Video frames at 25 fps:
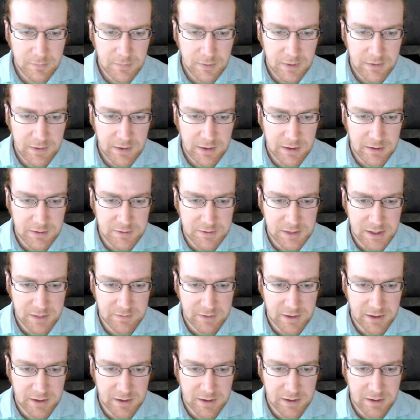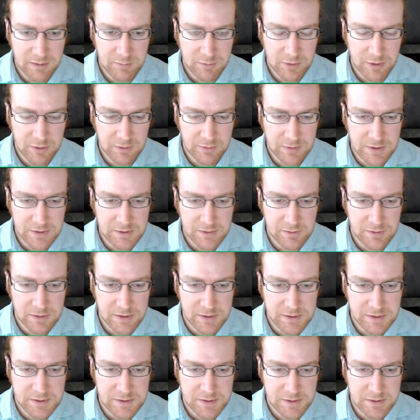And then I always have that cutting point. If I do
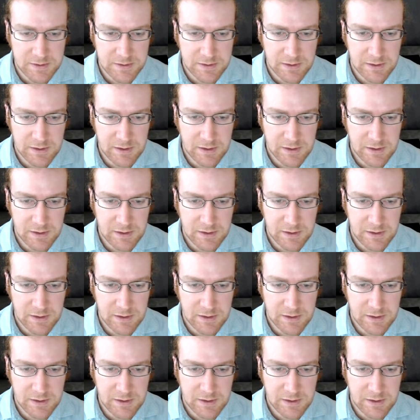this,